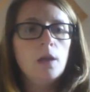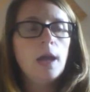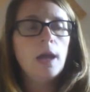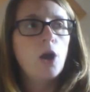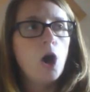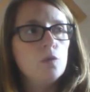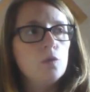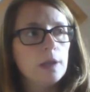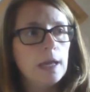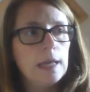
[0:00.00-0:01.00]
and
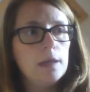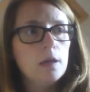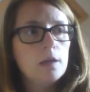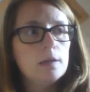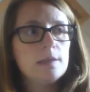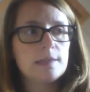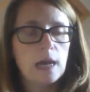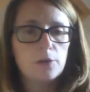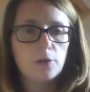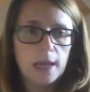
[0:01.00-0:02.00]
hopefully
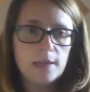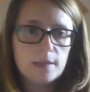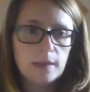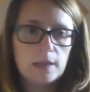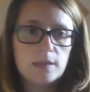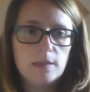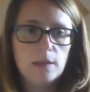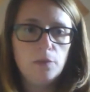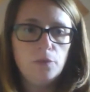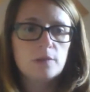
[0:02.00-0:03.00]
disaggregating that to
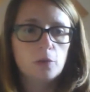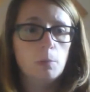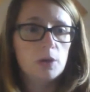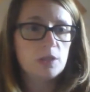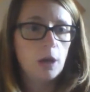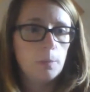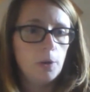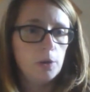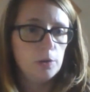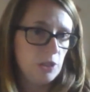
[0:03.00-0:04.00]
different salt marsh
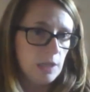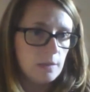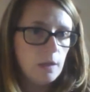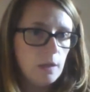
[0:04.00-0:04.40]
typologies.